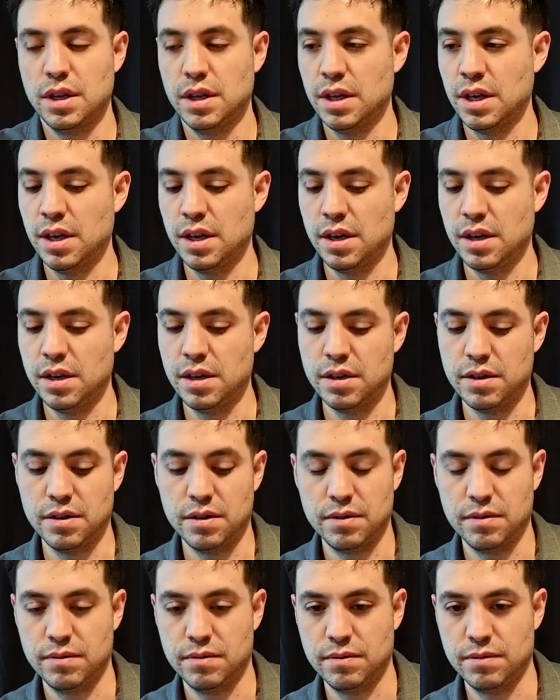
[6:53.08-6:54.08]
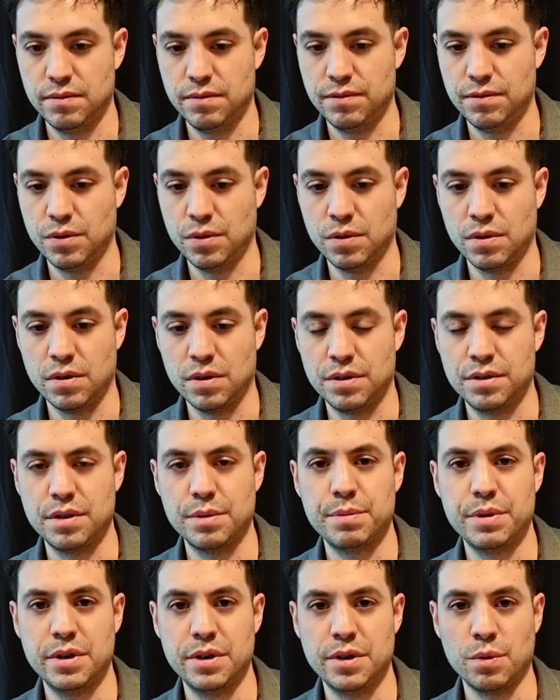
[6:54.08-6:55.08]
and for
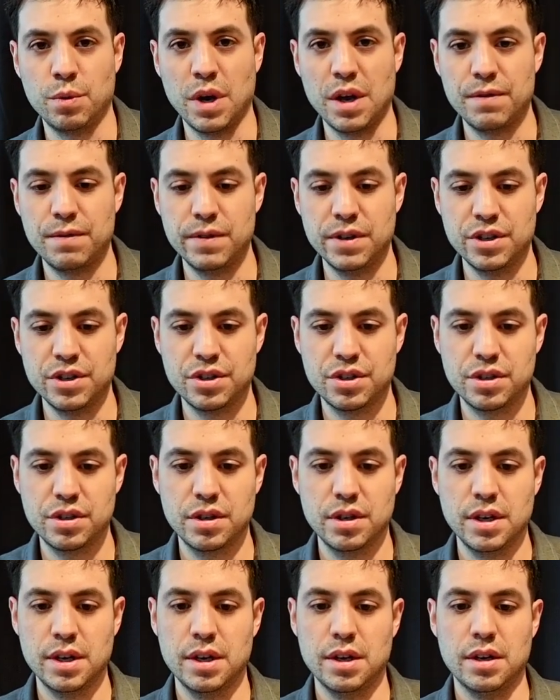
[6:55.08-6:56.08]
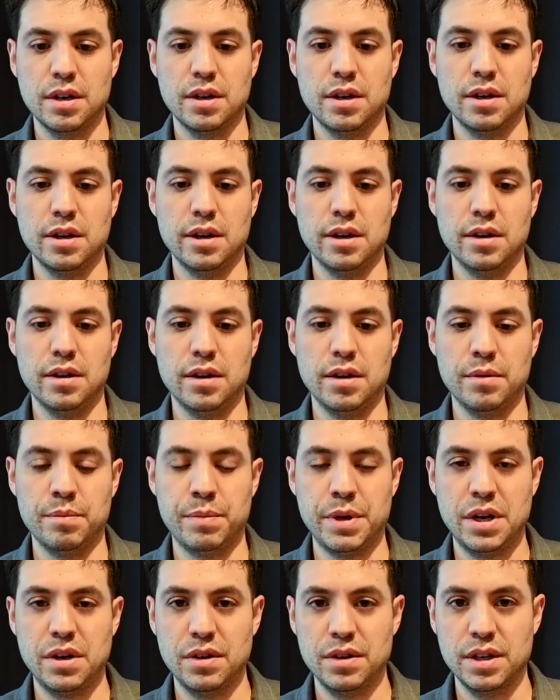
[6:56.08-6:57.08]
superior whitefish.
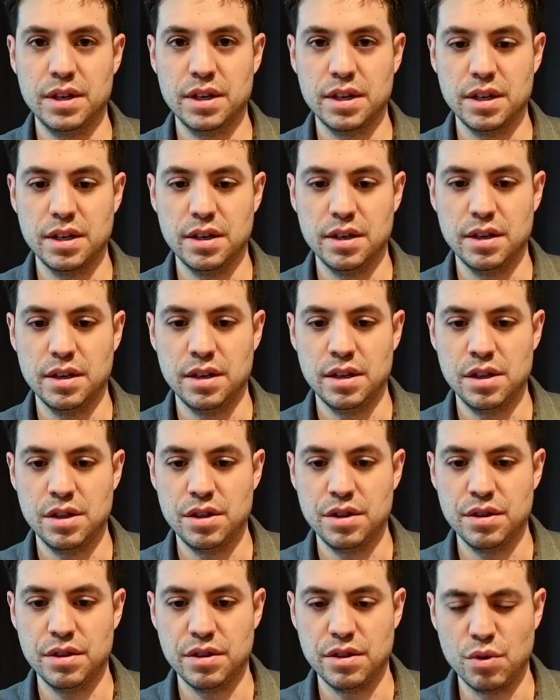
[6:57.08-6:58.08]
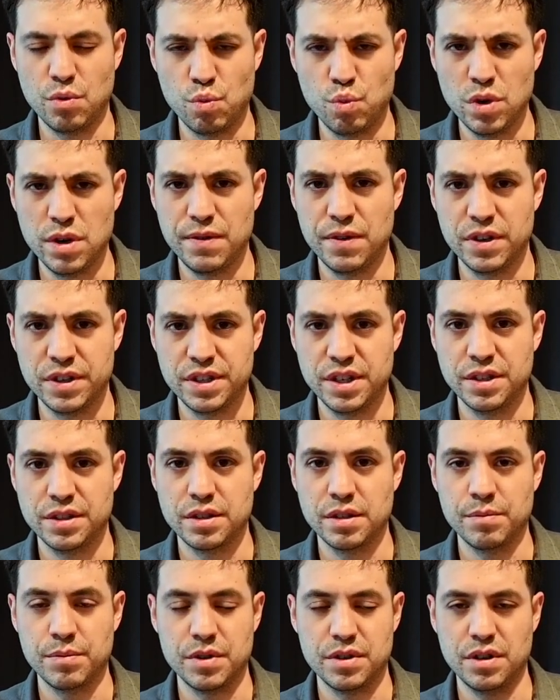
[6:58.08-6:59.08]
Apparently in the river
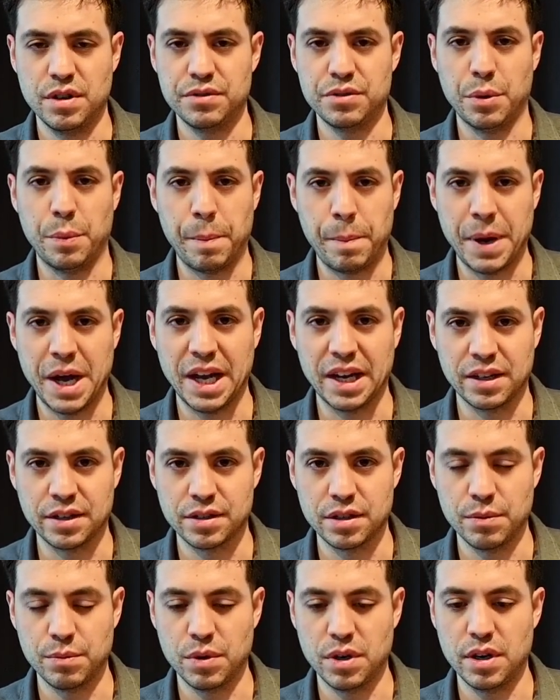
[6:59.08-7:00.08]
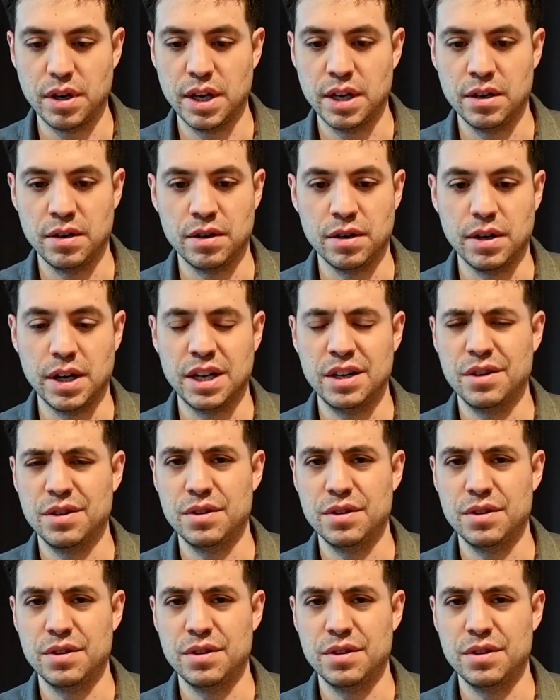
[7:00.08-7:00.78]
system there's also pike somewhere. I don't know. I know